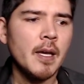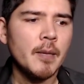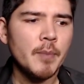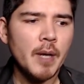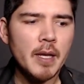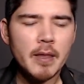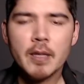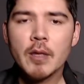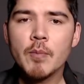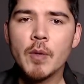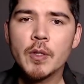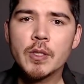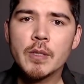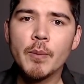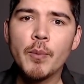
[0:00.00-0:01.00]
But I think the
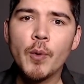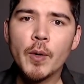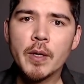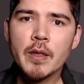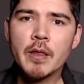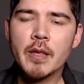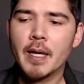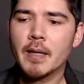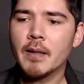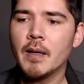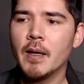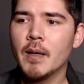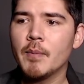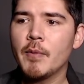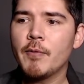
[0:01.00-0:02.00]
most important thing
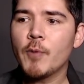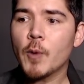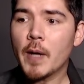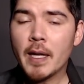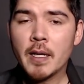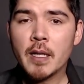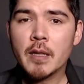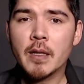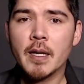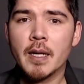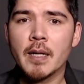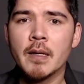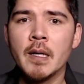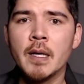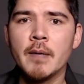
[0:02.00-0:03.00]
before anything